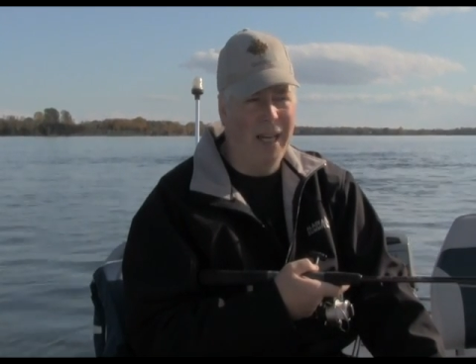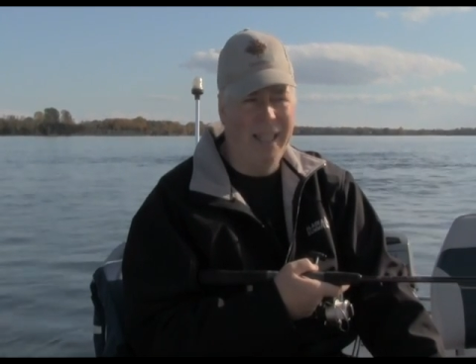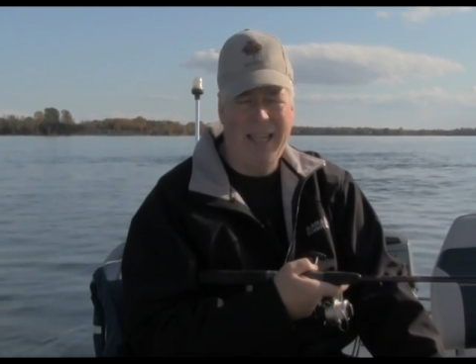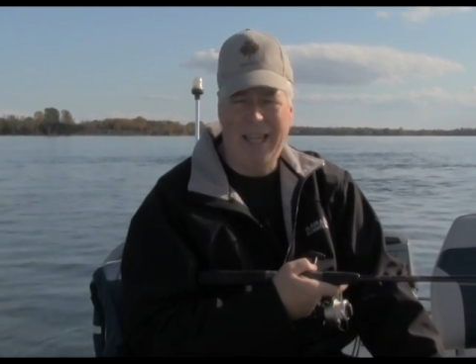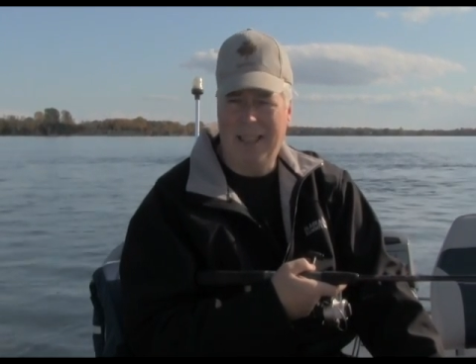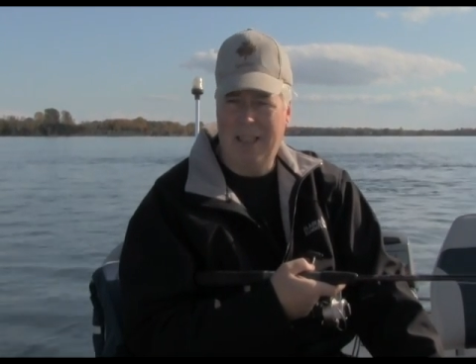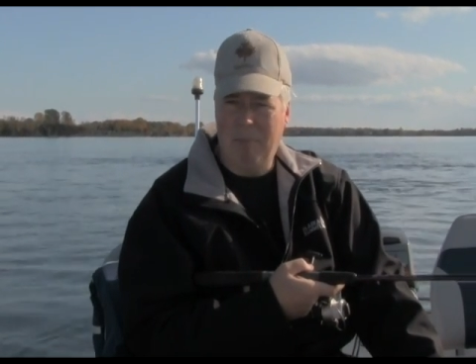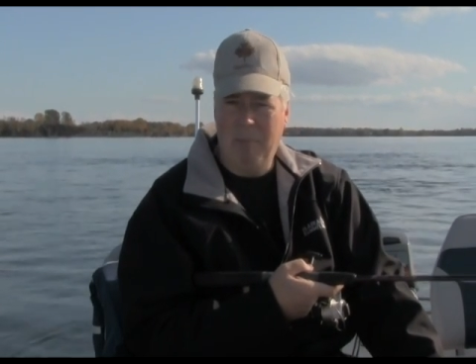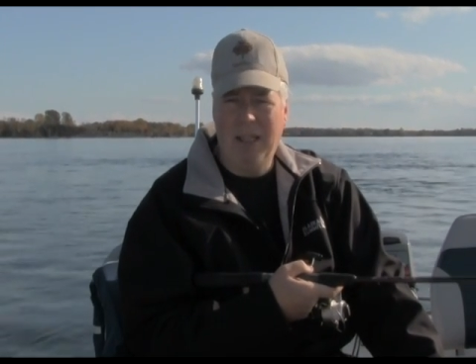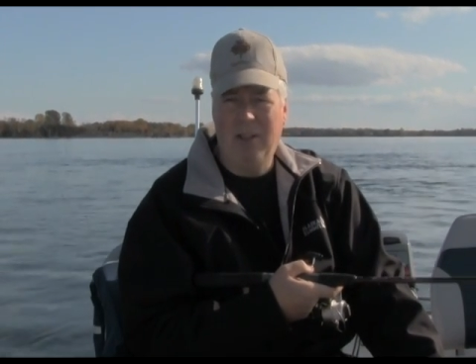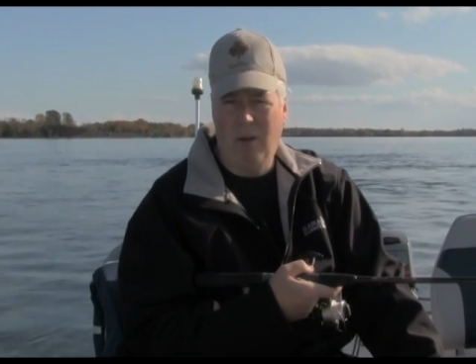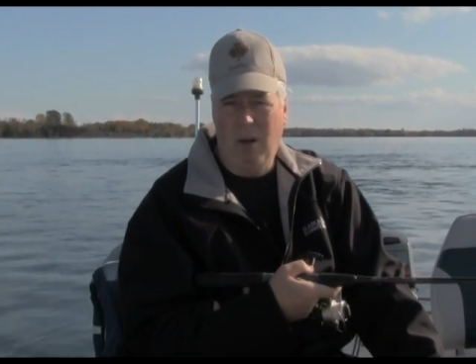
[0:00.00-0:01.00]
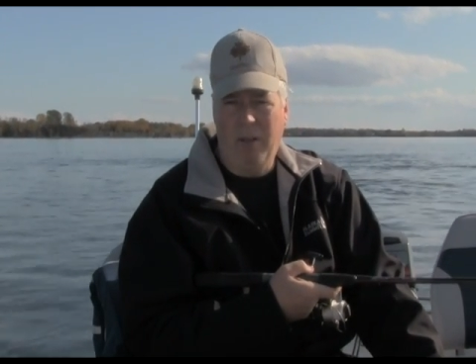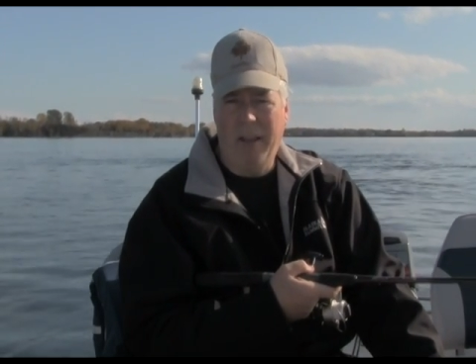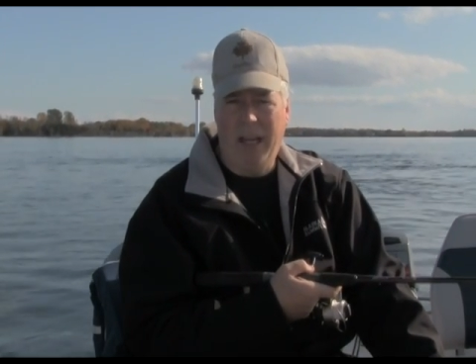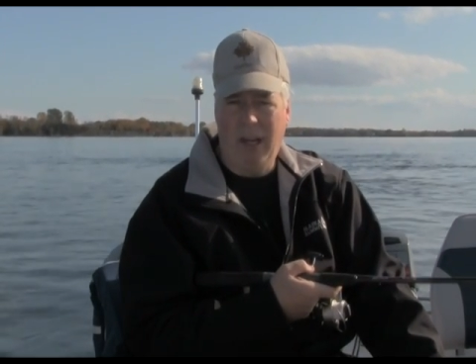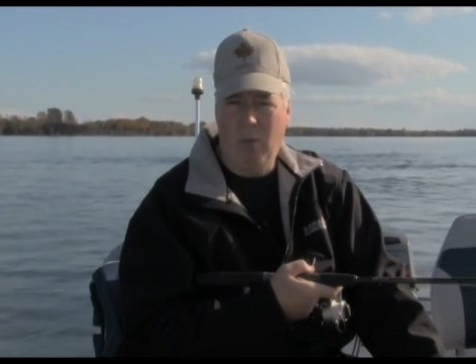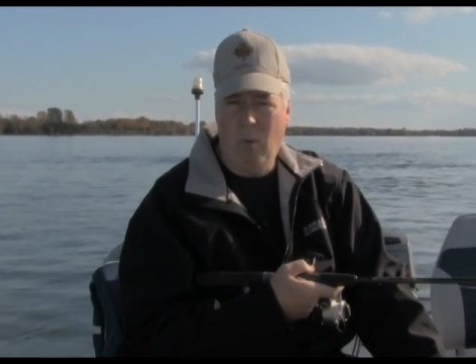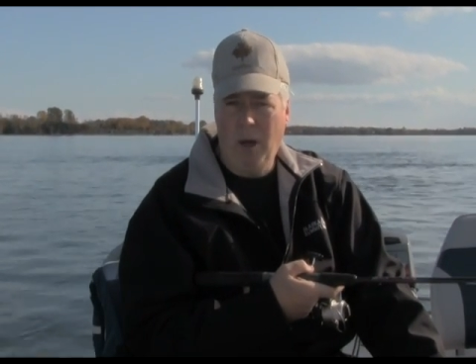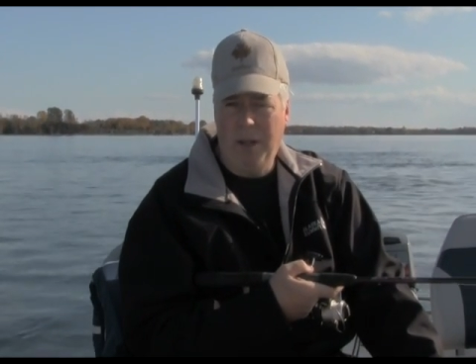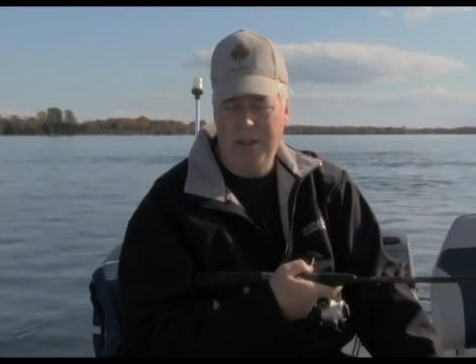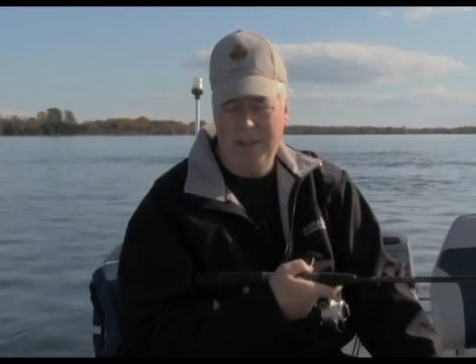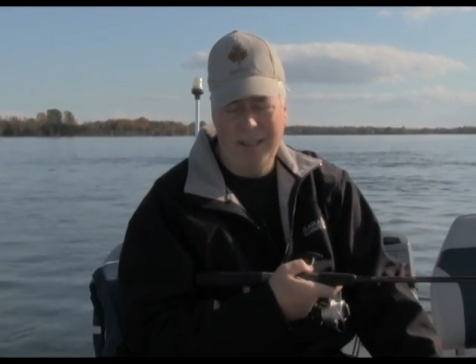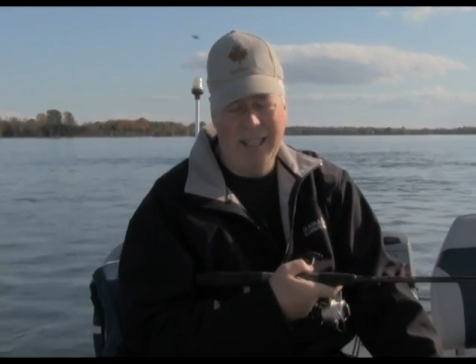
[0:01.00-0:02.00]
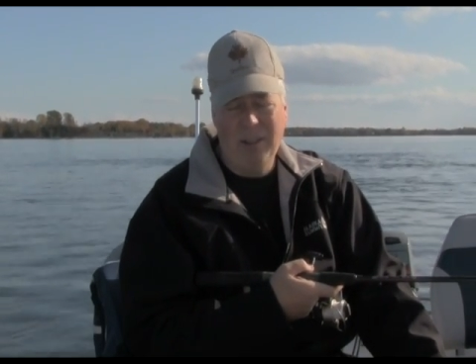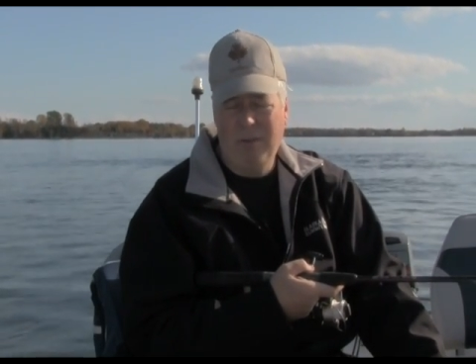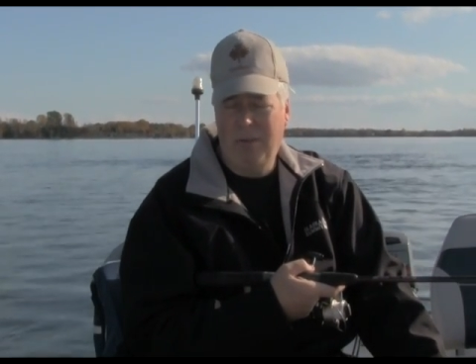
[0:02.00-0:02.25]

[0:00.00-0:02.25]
can't commit to all that at once. And that's